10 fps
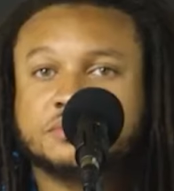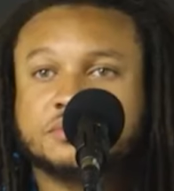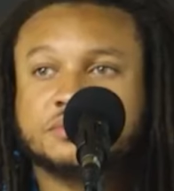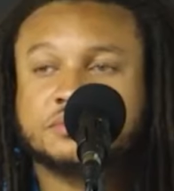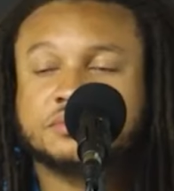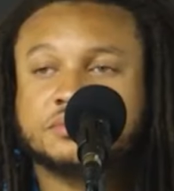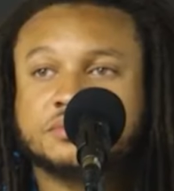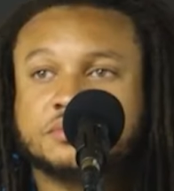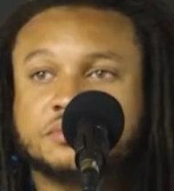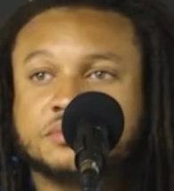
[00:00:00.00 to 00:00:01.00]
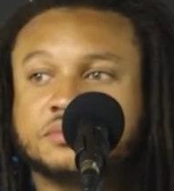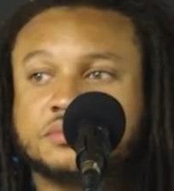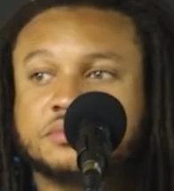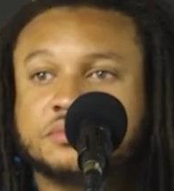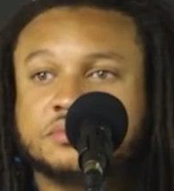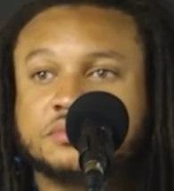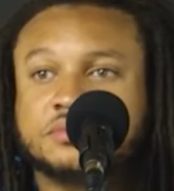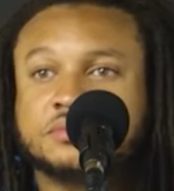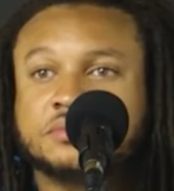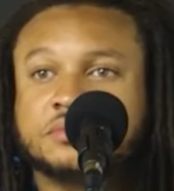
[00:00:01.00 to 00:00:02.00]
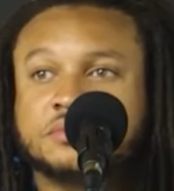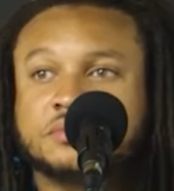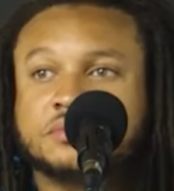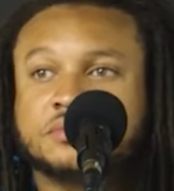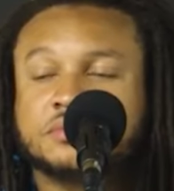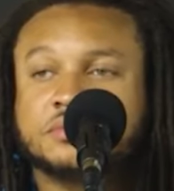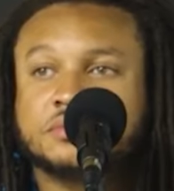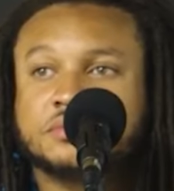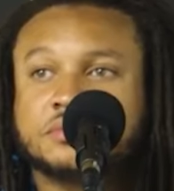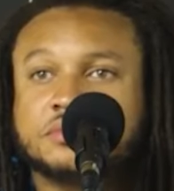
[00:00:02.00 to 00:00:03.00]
This person isn't speaking.